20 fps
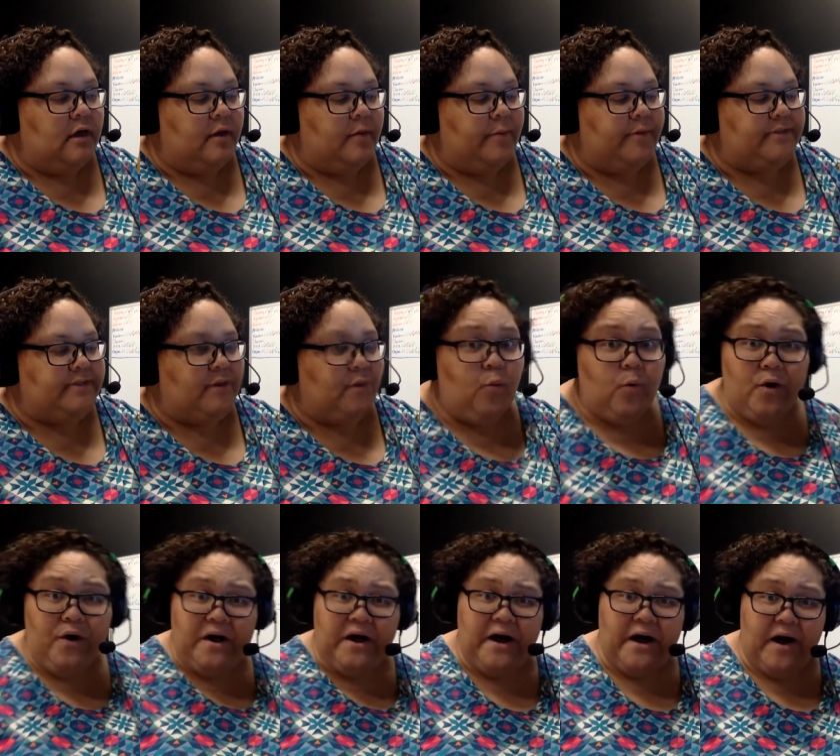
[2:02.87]
Everybody say,
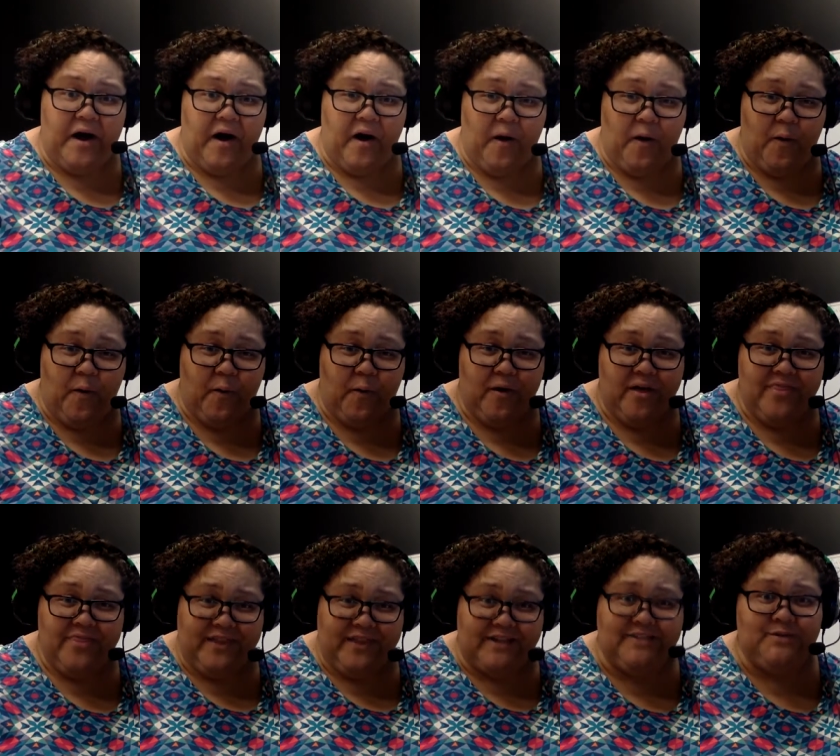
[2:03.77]
wow,
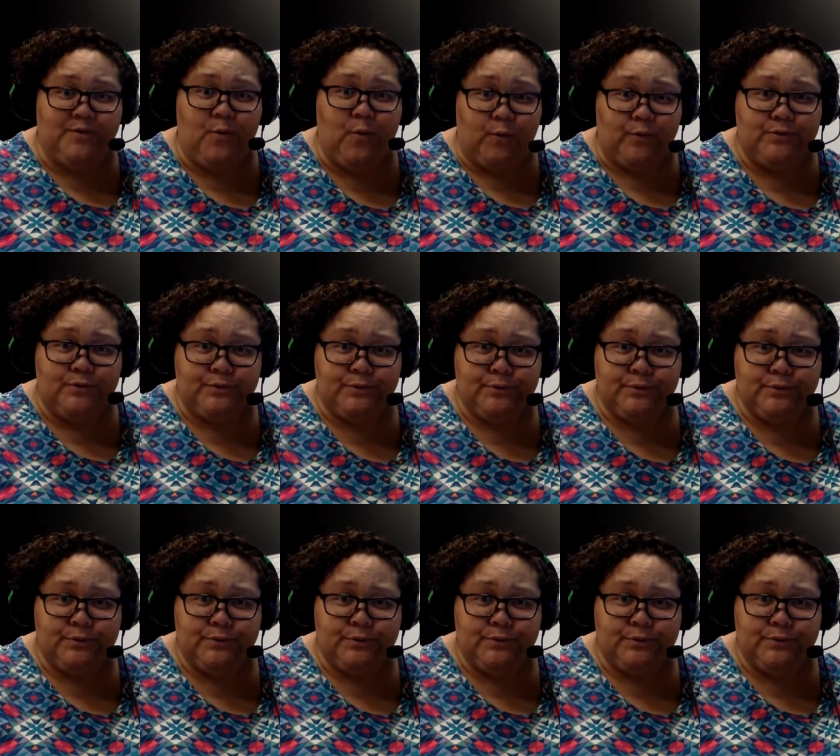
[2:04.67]
that's old.